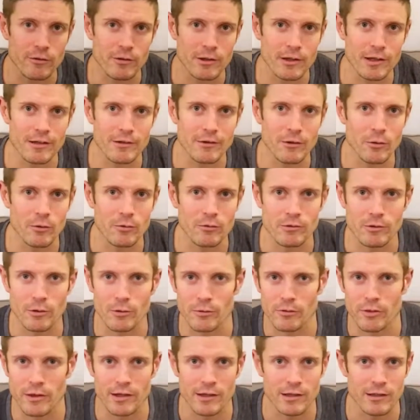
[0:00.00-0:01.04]
Okay,
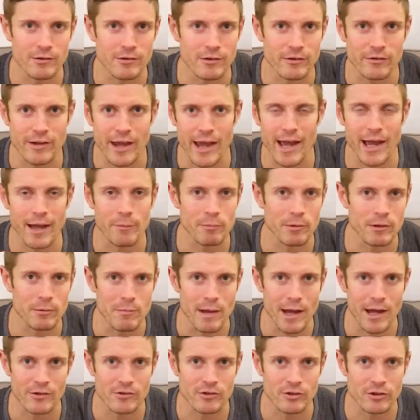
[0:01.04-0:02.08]
don't think it just happened
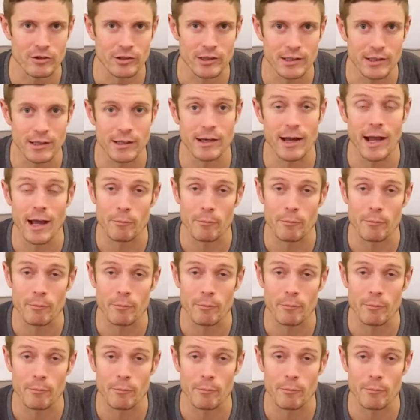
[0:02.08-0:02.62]
magically. It